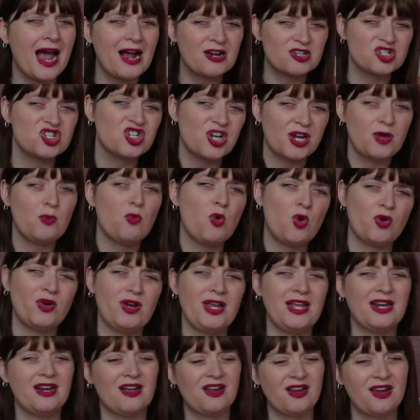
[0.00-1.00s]
actually
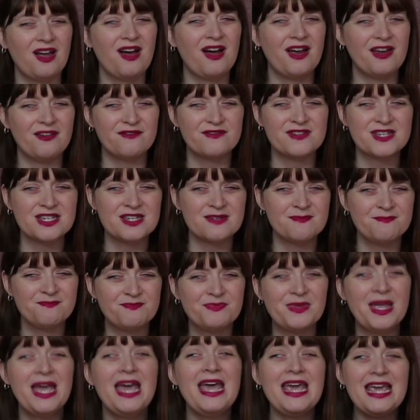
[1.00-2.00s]
want in our lives.
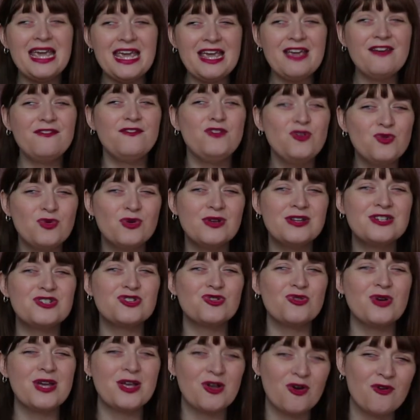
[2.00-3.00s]
If you
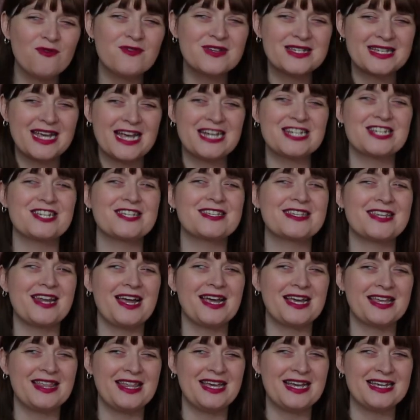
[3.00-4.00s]
enjoy conversations
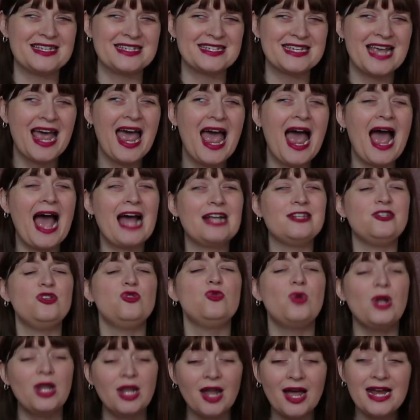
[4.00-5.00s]
like this and
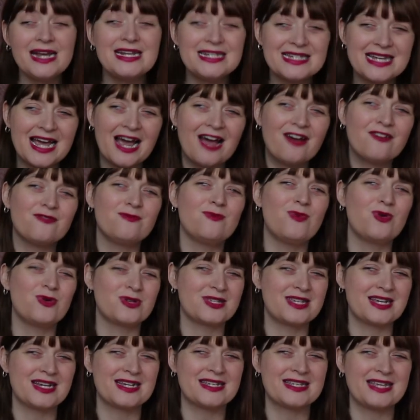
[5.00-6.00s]
you'd like to have more
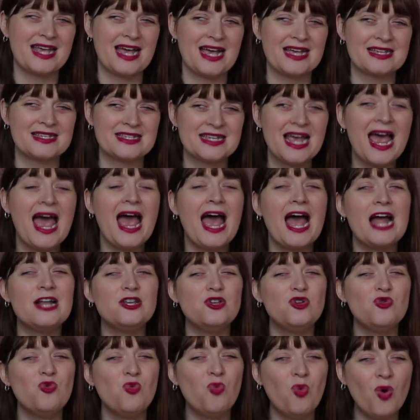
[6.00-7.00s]
success
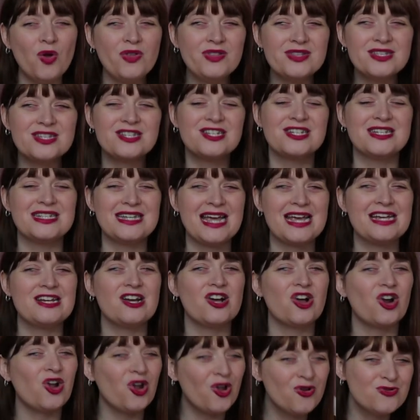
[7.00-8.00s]
and you want to take
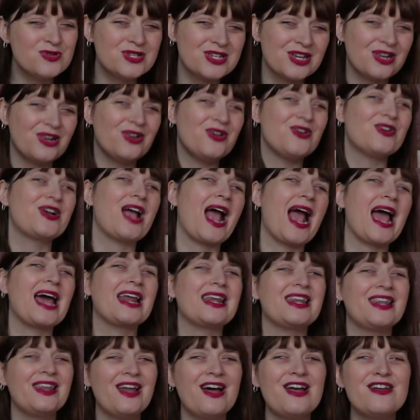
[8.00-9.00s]
a closer look
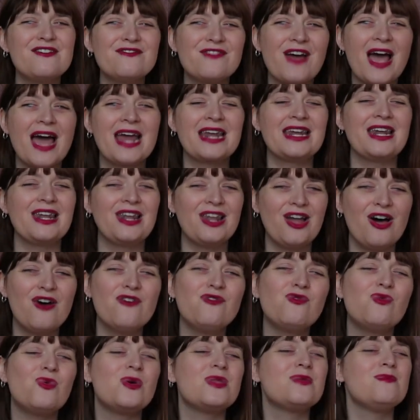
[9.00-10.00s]
at life and
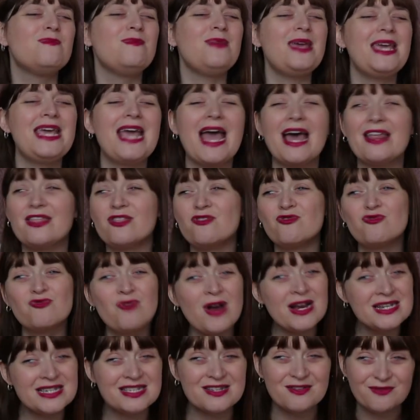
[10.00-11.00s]
love with me and the
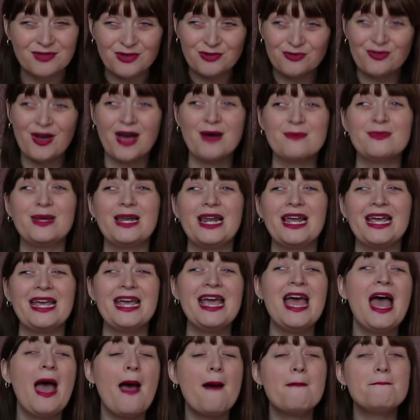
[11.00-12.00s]
rest of the family,
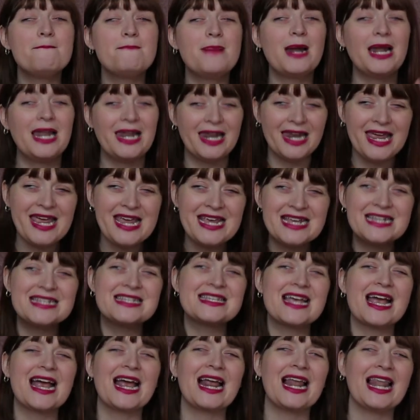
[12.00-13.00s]

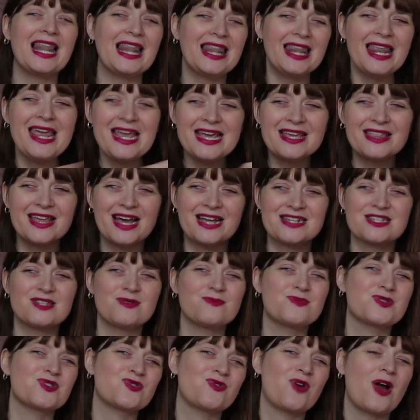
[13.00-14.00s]
please click that
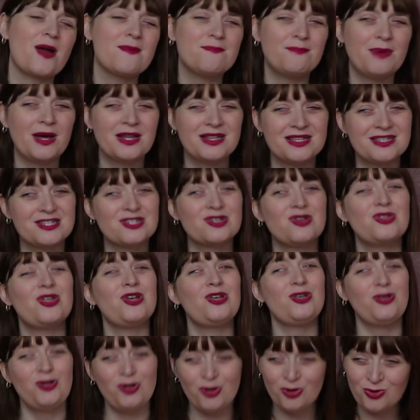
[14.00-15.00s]
subscribe button so
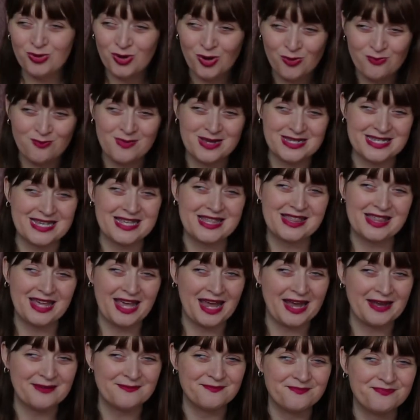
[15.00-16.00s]
that you don't miss a
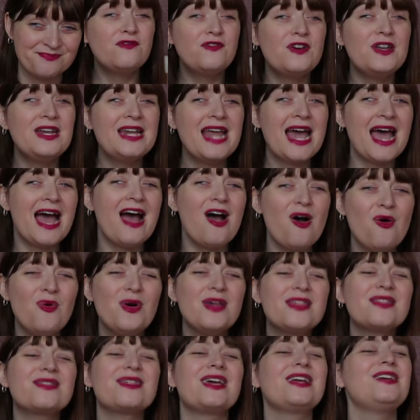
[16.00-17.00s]
thing. For now,
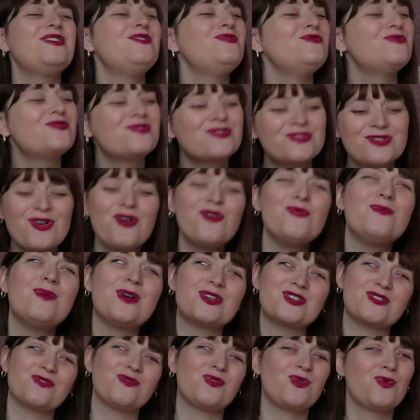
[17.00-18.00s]
thank you so
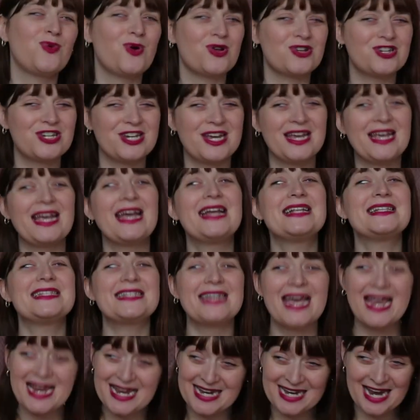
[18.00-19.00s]
much for watching.
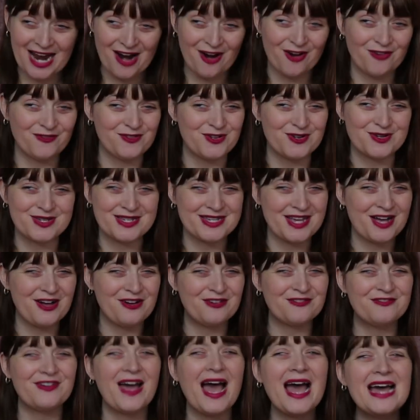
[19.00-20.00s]
Take care of
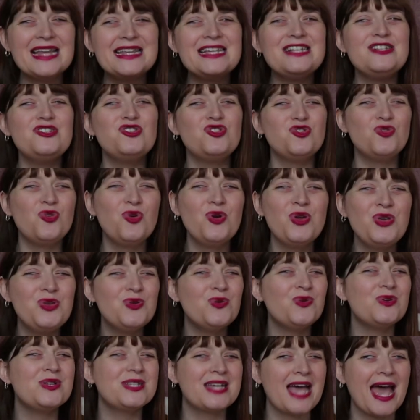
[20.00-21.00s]
yourself and enjoy
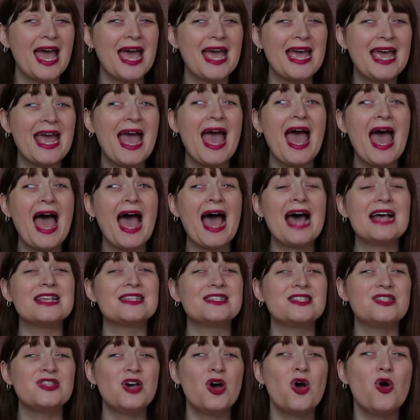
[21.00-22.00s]
your day
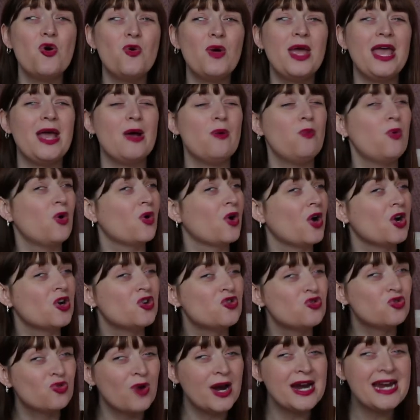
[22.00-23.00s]
as though it were a
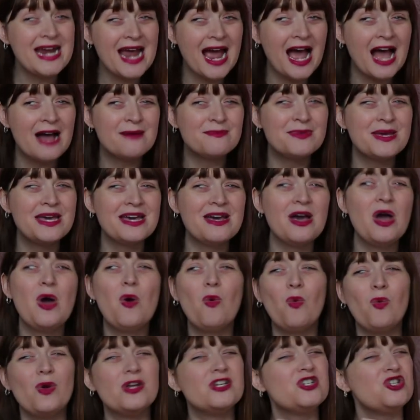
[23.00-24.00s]
great habit
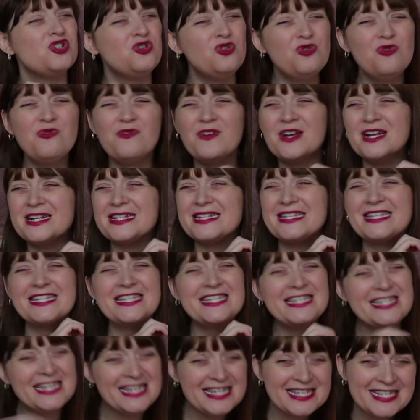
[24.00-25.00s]
which you've
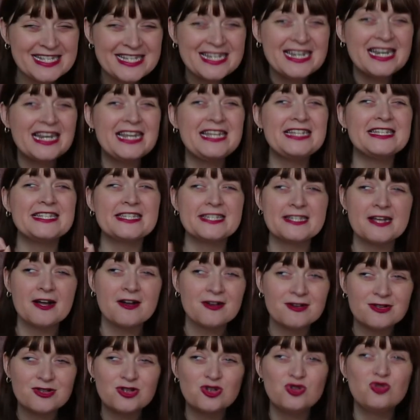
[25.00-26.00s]
consistently
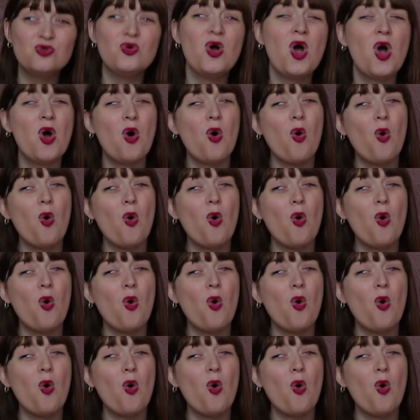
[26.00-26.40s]
stuck to